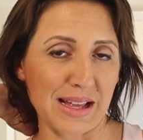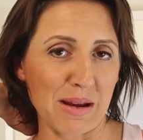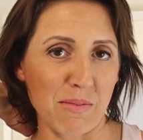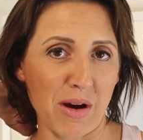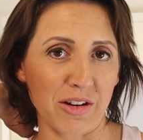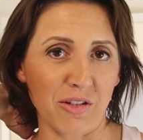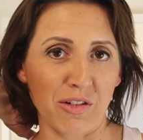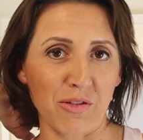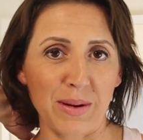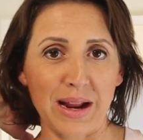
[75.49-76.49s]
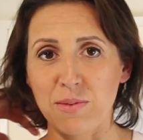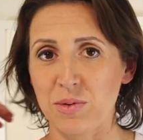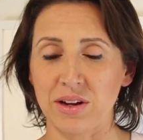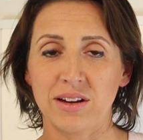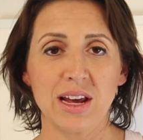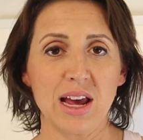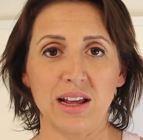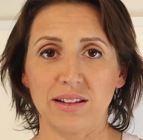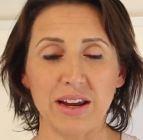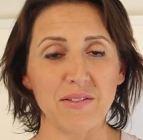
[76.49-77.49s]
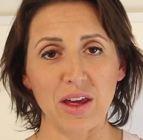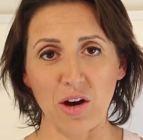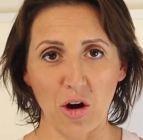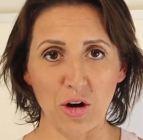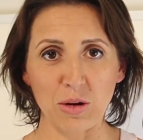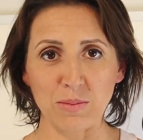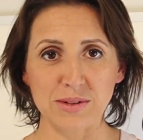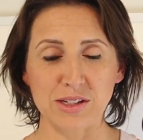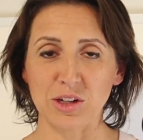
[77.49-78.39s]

They might not have been able to leave their homes